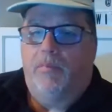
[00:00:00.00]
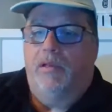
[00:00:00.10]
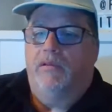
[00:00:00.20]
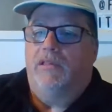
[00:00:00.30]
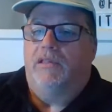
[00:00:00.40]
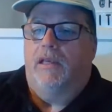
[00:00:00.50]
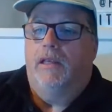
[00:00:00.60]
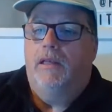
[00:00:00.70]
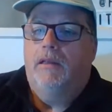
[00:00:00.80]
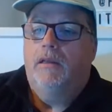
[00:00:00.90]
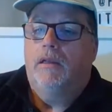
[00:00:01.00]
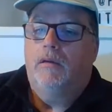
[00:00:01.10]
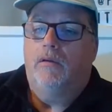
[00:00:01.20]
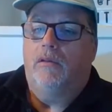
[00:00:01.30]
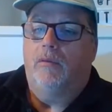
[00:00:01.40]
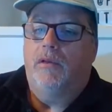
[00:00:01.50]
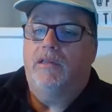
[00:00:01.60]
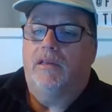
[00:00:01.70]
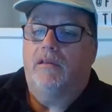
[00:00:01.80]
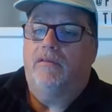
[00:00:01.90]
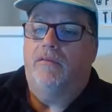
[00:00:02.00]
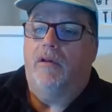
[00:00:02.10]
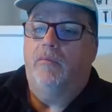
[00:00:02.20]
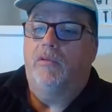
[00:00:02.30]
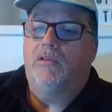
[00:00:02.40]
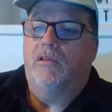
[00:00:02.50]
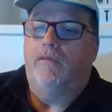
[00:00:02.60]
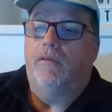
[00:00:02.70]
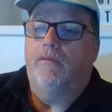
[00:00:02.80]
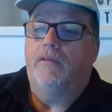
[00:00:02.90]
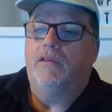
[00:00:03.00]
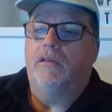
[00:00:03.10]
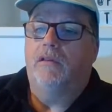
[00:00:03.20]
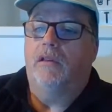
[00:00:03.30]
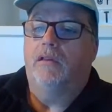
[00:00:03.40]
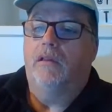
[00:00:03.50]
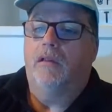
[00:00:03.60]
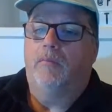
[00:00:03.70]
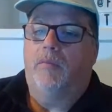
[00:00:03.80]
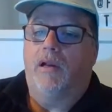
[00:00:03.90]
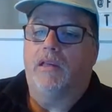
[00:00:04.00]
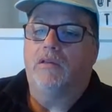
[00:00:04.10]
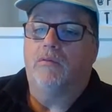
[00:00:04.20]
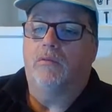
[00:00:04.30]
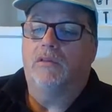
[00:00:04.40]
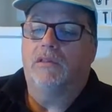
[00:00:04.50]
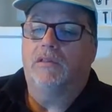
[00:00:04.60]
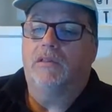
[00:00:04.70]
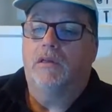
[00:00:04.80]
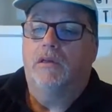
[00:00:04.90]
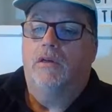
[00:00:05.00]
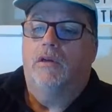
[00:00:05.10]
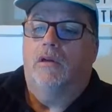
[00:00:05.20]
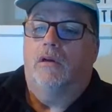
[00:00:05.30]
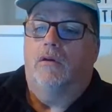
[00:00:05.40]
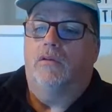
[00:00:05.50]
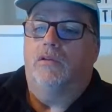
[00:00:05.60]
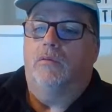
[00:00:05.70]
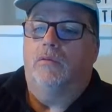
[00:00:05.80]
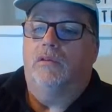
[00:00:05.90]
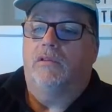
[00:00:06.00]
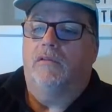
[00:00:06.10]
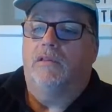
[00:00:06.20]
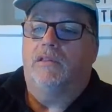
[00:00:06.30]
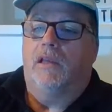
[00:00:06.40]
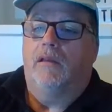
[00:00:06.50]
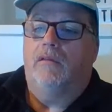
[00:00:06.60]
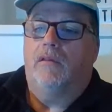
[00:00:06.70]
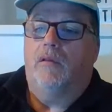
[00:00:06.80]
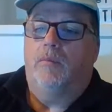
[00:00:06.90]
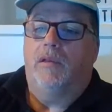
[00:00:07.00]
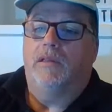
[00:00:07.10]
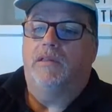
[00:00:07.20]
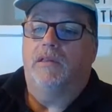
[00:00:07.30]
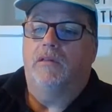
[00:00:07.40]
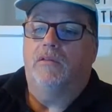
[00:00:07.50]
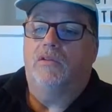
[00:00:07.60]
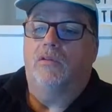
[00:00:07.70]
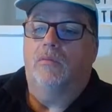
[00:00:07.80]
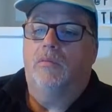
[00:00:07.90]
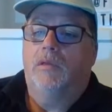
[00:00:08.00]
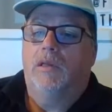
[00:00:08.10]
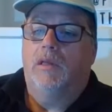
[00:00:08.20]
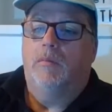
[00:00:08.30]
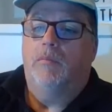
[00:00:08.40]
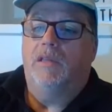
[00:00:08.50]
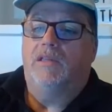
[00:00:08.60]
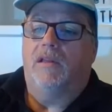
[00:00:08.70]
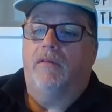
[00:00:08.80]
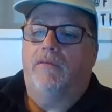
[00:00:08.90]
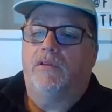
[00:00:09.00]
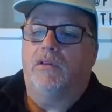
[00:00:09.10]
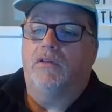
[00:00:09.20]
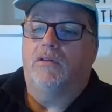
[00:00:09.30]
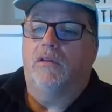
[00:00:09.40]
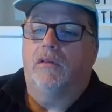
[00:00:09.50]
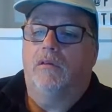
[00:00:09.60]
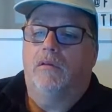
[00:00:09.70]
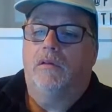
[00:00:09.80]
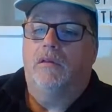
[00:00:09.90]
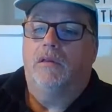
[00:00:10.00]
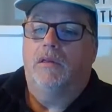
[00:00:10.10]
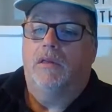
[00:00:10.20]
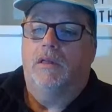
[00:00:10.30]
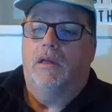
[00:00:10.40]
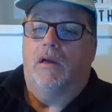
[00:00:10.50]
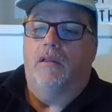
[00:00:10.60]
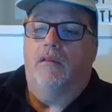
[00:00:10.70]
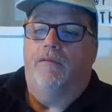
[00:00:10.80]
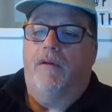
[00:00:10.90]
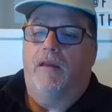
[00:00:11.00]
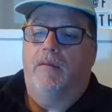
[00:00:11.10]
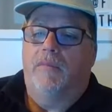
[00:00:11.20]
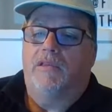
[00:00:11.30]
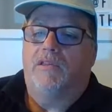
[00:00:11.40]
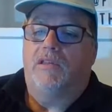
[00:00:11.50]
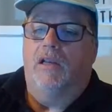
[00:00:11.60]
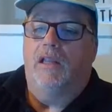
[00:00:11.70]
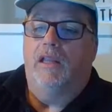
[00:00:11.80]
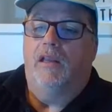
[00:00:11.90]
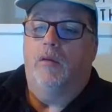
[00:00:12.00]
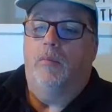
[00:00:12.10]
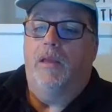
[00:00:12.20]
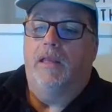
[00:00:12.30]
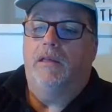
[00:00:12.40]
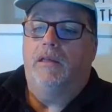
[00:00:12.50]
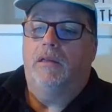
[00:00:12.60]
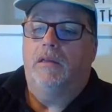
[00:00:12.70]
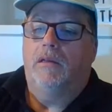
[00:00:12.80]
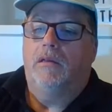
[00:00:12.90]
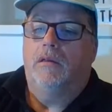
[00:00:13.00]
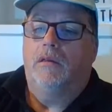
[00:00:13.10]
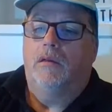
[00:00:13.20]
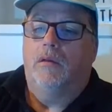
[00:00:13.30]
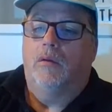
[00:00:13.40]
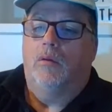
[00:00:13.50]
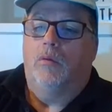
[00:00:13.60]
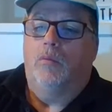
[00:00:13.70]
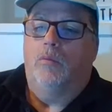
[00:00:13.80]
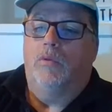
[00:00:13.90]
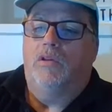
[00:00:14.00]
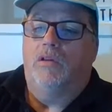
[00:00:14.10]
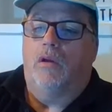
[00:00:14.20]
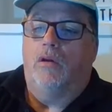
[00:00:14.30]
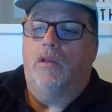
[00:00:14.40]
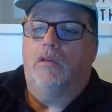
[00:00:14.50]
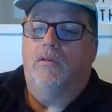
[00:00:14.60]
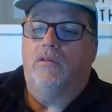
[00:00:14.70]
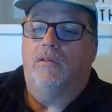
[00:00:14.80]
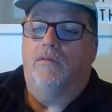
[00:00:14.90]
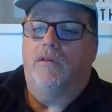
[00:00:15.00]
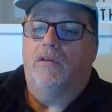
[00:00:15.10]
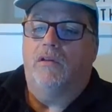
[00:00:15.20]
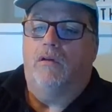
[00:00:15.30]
Blues is saying. North Louisiana is very much different fishing than the brackish waters or salt water of the south. I plan to do some mid-state fishing soon on the famous Toledo Bend, which I used to fish